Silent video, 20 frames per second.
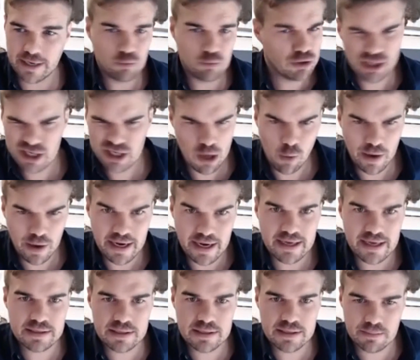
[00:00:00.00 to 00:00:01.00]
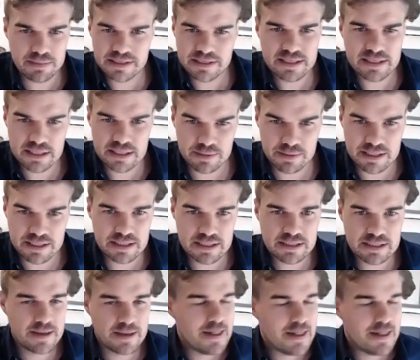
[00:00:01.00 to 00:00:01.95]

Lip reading: which no one does. Business is business.